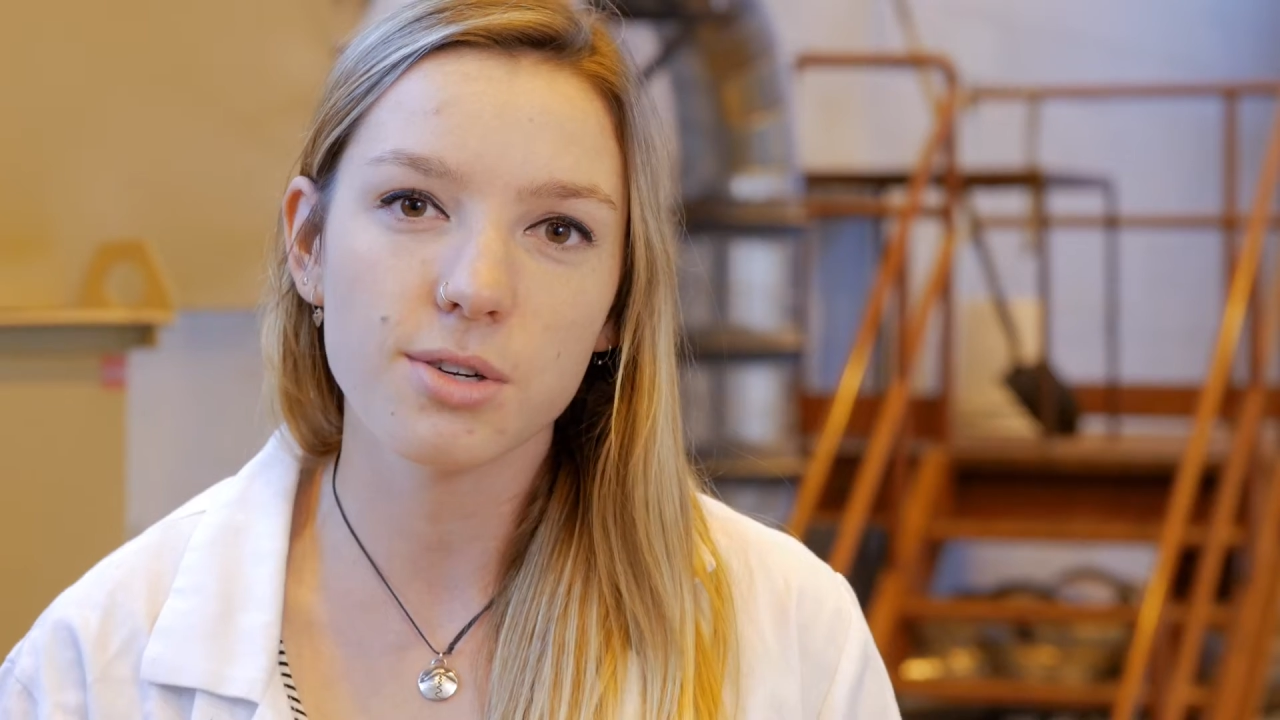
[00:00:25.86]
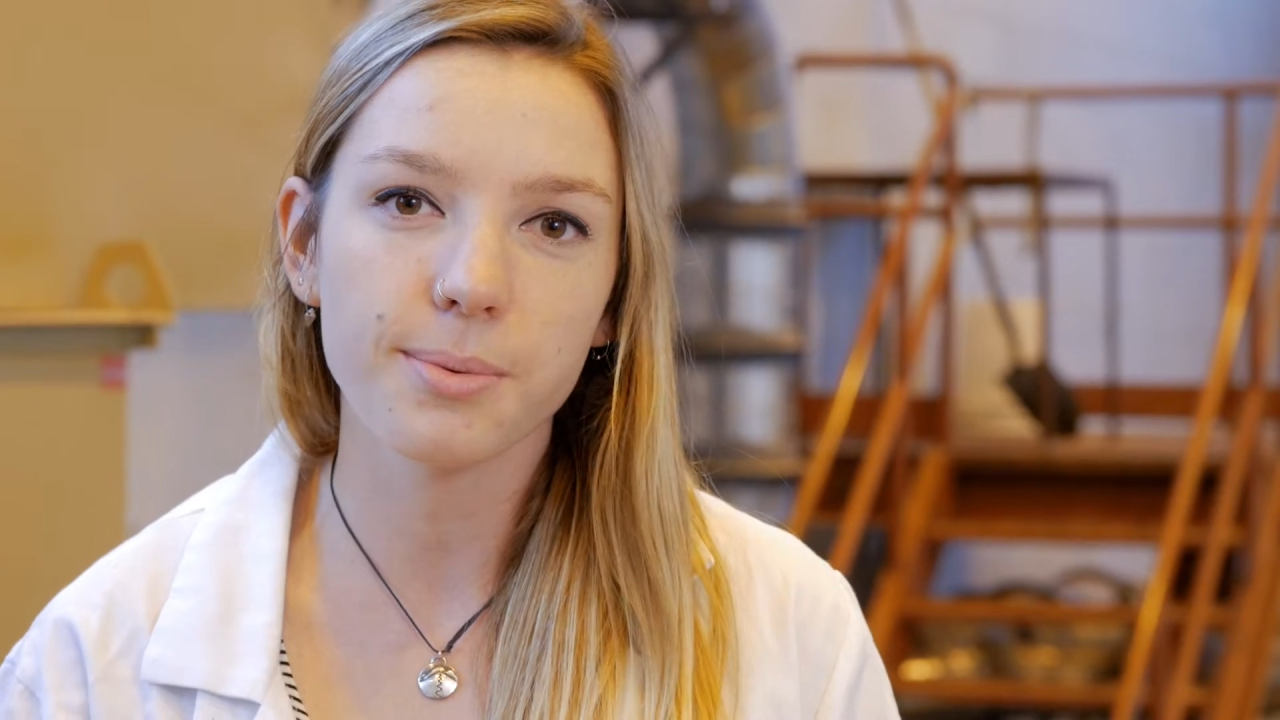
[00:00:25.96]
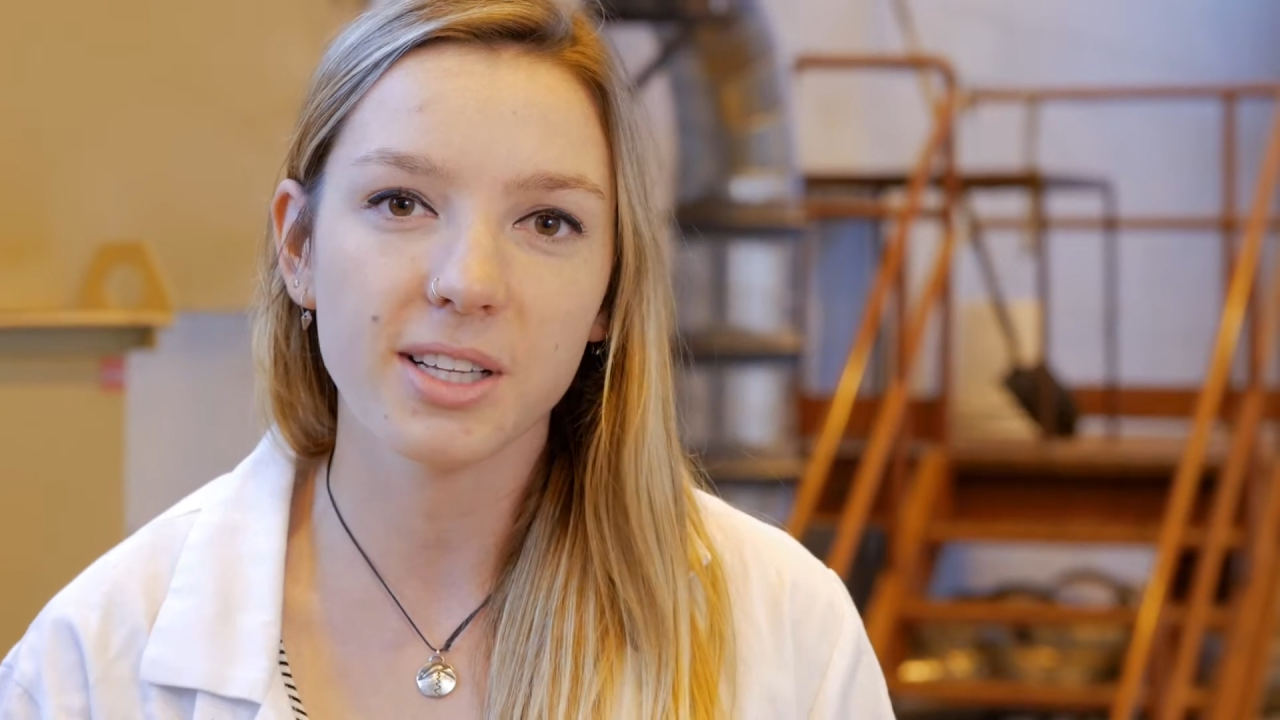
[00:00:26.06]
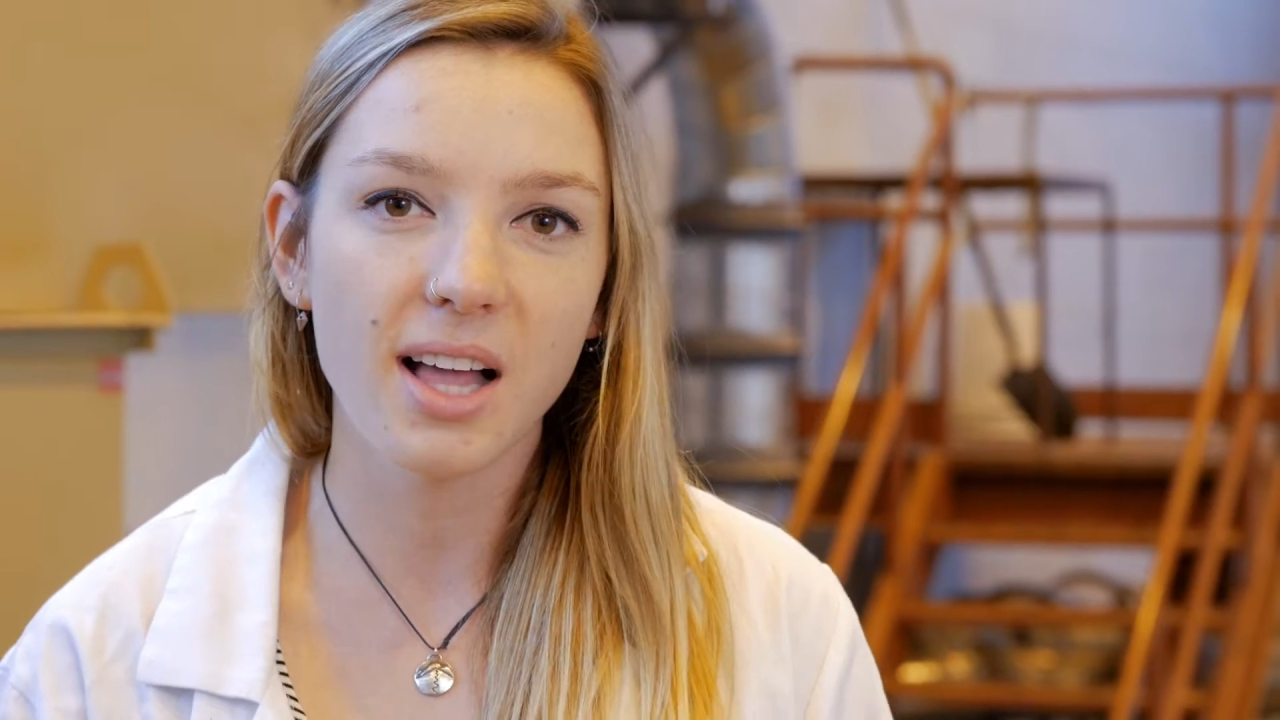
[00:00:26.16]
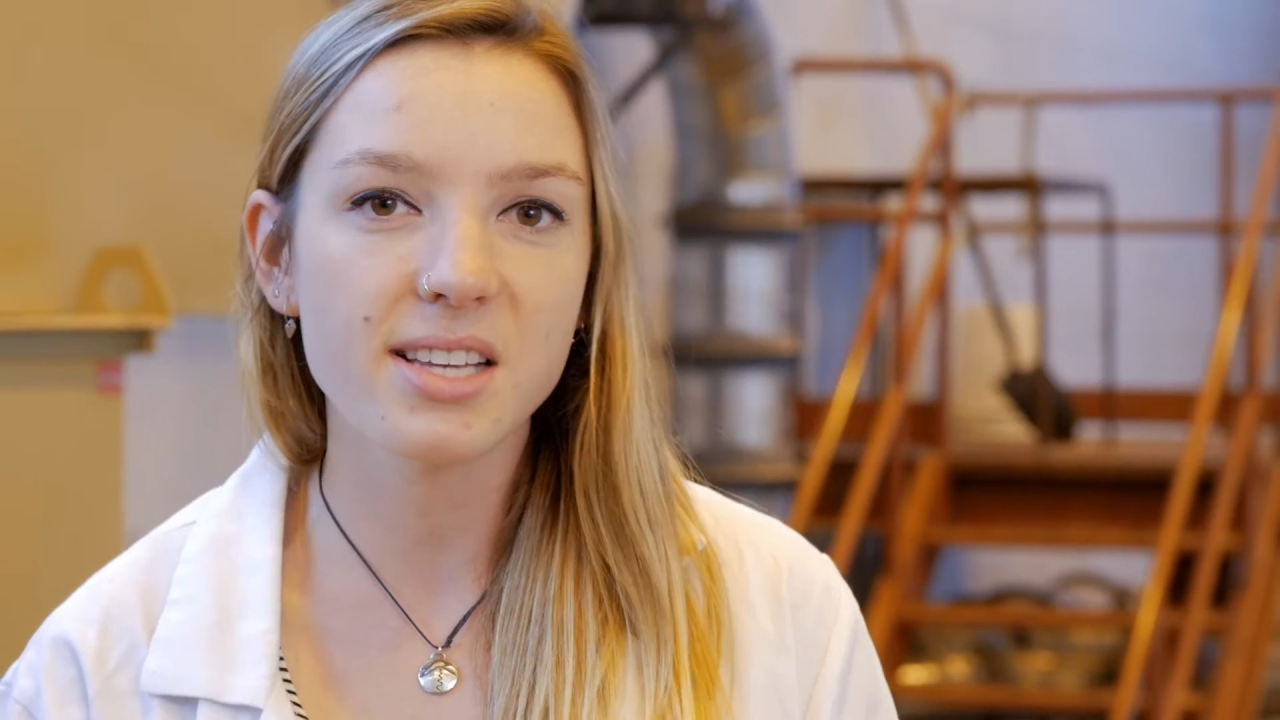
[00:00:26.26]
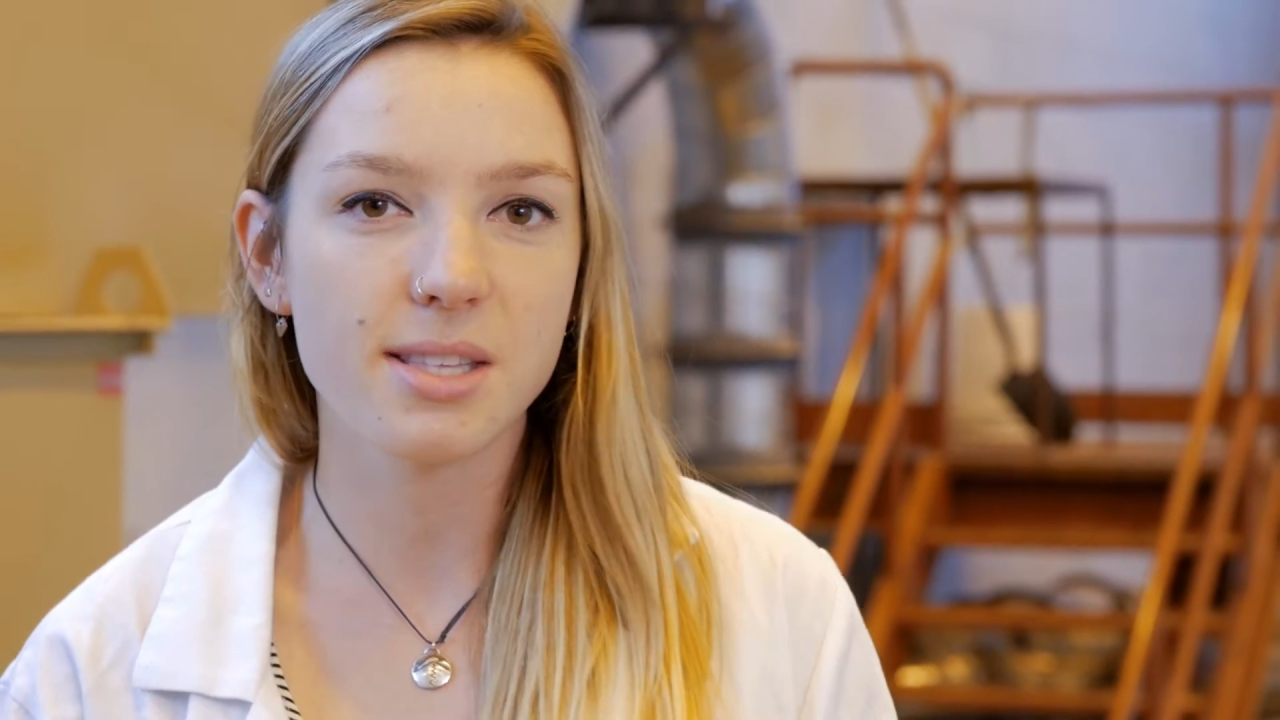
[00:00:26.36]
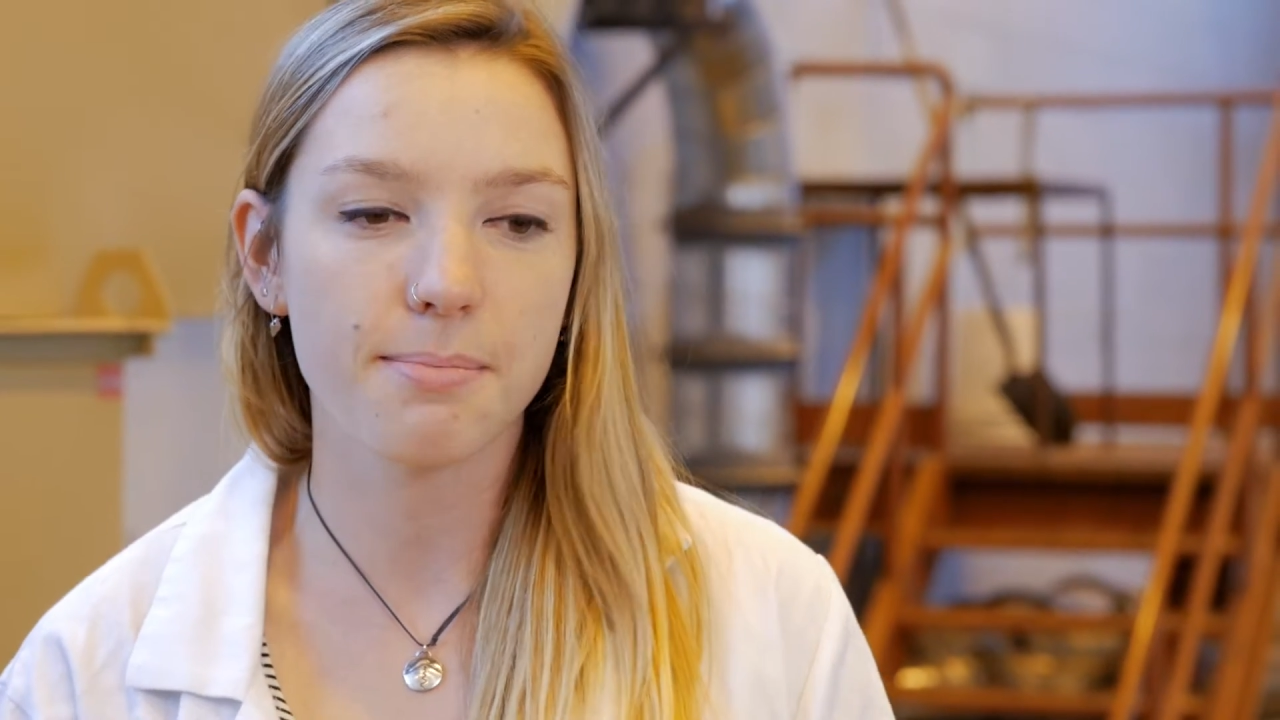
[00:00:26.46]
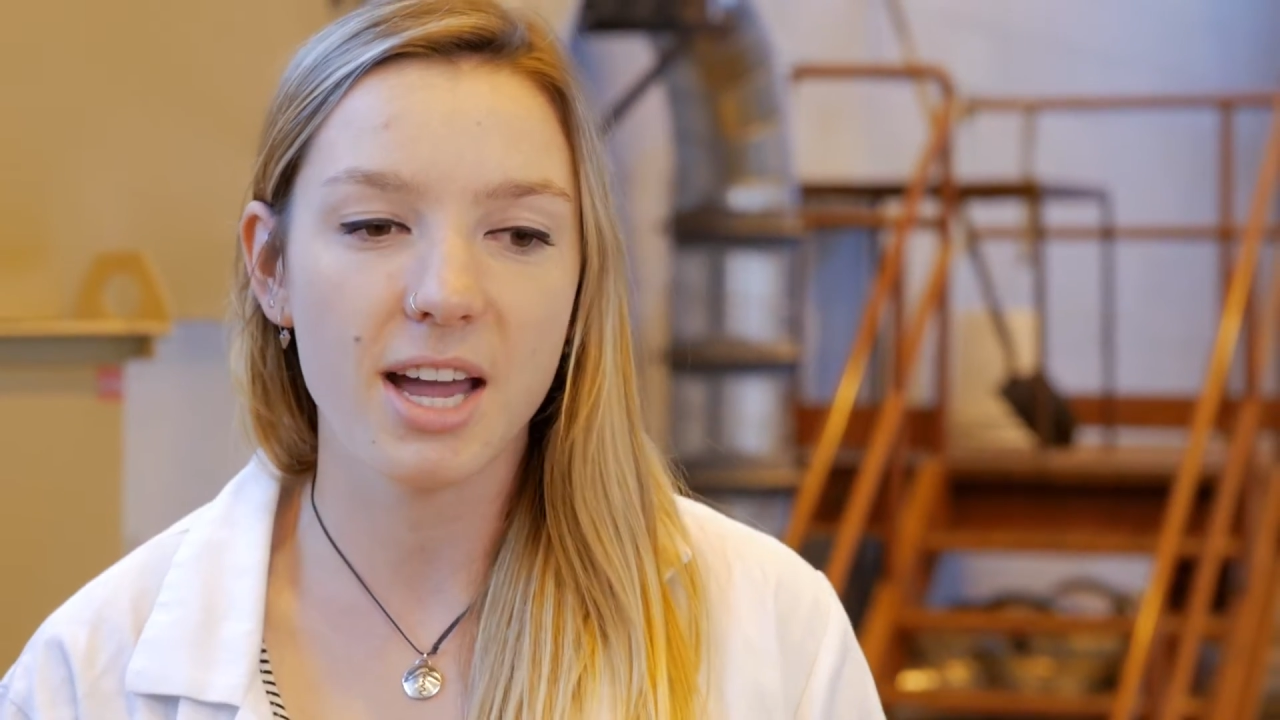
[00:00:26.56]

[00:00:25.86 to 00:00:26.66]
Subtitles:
to realize that